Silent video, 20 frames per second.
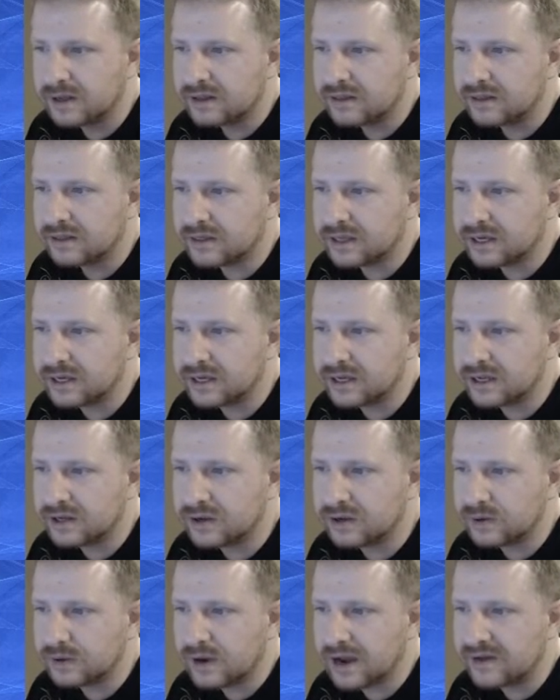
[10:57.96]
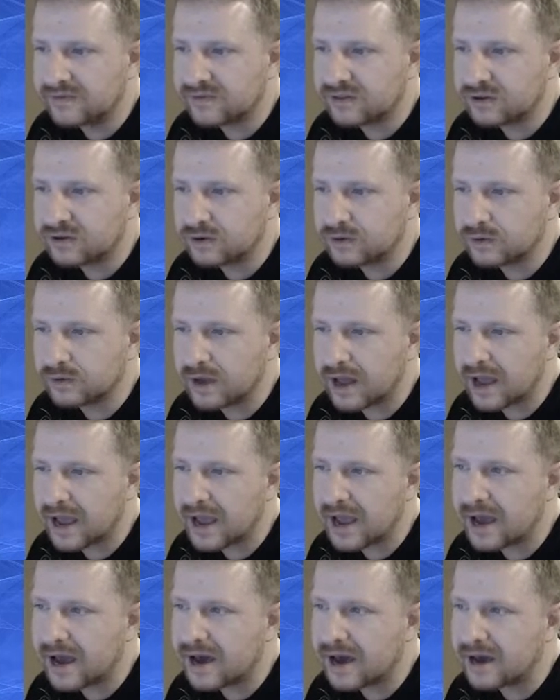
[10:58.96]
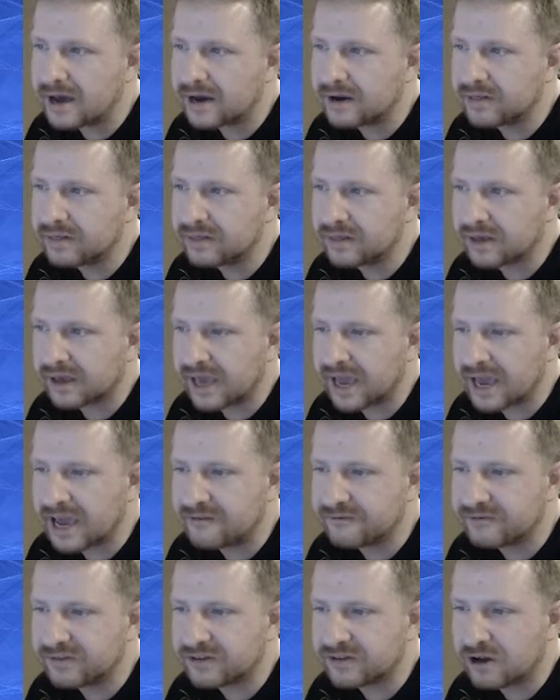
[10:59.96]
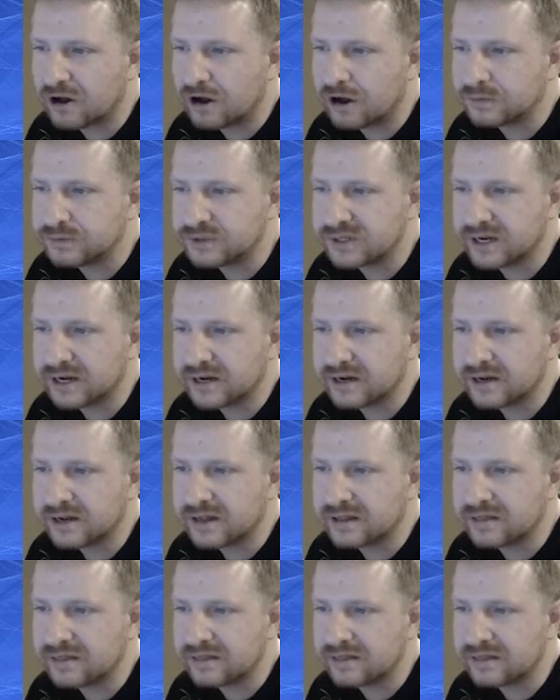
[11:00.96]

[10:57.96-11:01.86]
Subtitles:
then you have to add the canvas object and